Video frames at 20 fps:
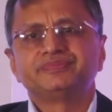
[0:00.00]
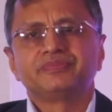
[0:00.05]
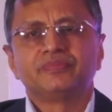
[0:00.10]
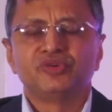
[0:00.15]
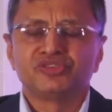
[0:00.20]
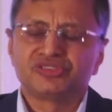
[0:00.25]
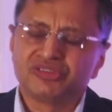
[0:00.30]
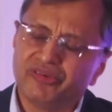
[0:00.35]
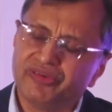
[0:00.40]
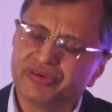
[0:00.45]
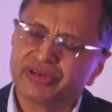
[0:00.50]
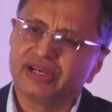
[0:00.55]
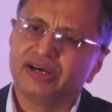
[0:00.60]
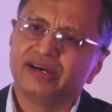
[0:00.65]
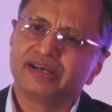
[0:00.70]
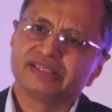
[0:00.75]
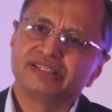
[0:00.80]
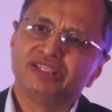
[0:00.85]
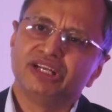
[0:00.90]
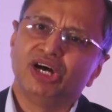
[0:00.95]
most of our
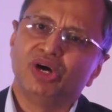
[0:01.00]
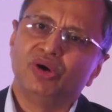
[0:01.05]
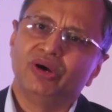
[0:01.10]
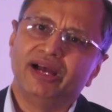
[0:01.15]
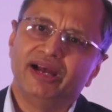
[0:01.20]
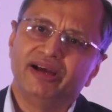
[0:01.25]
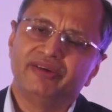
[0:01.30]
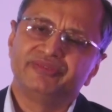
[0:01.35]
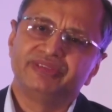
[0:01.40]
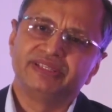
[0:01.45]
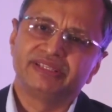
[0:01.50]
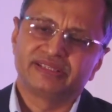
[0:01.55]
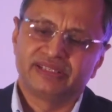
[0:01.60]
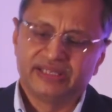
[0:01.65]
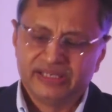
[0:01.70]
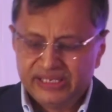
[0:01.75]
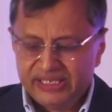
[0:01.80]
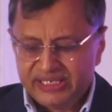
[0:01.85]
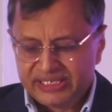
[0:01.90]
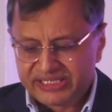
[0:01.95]
cars now have this
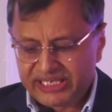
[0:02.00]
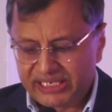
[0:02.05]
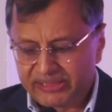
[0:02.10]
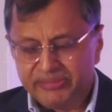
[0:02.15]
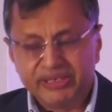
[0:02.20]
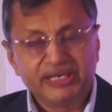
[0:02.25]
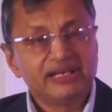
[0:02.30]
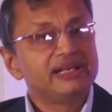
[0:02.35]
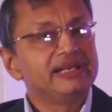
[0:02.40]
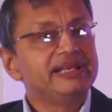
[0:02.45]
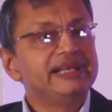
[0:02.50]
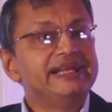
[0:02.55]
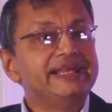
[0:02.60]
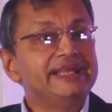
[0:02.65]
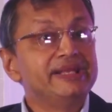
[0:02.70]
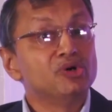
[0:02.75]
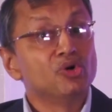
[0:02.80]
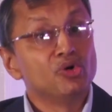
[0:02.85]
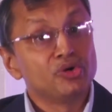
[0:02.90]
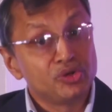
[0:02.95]

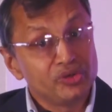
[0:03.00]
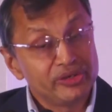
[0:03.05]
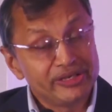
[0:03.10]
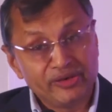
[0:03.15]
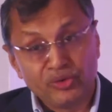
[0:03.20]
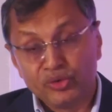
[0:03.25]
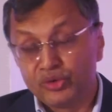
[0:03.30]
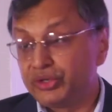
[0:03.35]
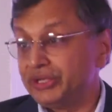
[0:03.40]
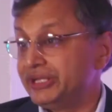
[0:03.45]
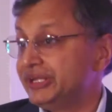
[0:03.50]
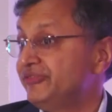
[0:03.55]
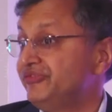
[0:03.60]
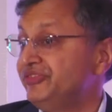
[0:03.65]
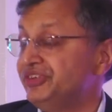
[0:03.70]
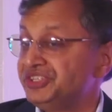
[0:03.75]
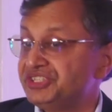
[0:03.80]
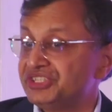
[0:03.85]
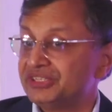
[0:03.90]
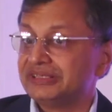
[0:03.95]
segment-leading OTA
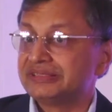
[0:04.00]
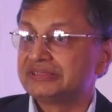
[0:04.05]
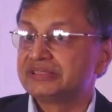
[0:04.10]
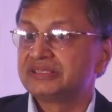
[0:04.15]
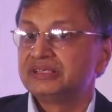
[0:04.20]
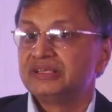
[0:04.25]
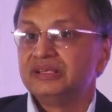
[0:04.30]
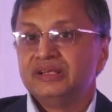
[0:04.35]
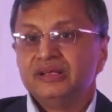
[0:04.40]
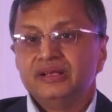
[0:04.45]
features.